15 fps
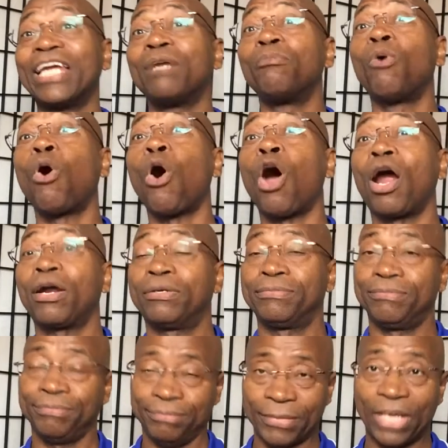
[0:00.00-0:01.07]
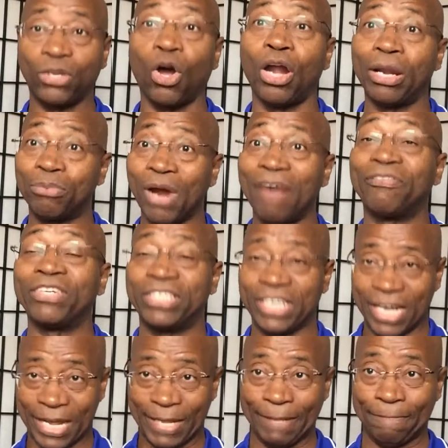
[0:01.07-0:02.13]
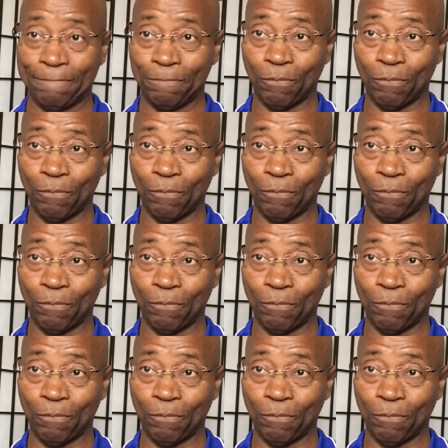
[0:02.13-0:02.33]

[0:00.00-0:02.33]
little more. That's called the profit side.